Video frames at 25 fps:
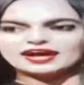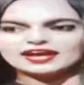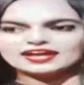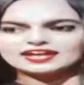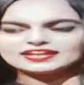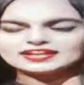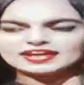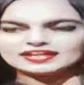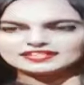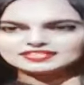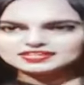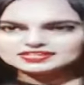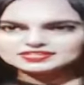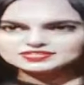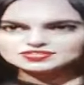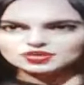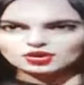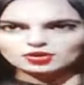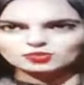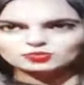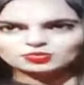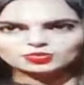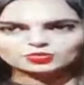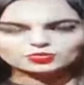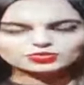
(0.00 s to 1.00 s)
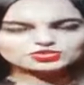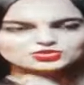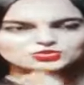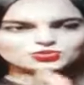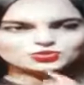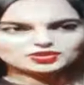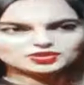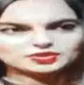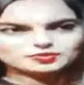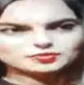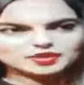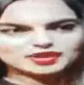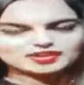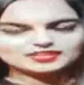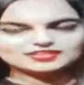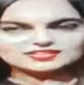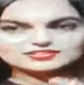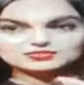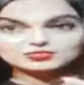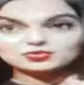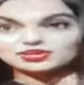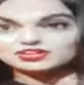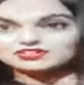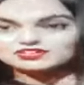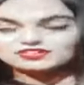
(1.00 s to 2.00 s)
Another example we're talking about is
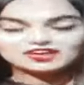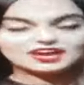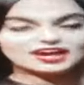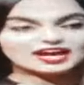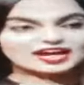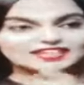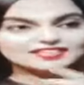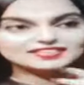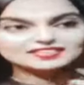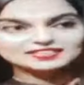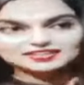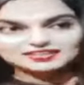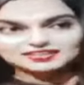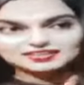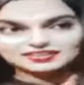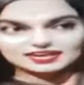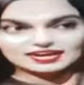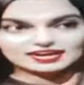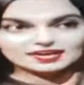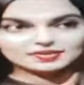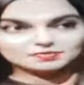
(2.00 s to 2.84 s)
one of her other